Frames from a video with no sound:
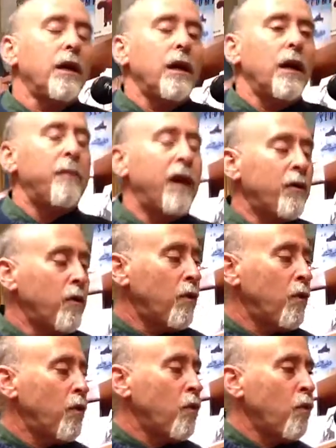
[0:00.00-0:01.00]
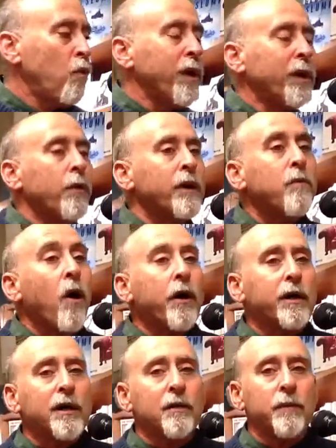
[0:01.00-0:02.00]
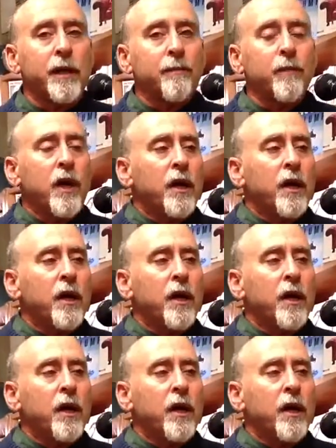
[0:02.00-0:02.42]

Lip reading: about what a Green Party can be.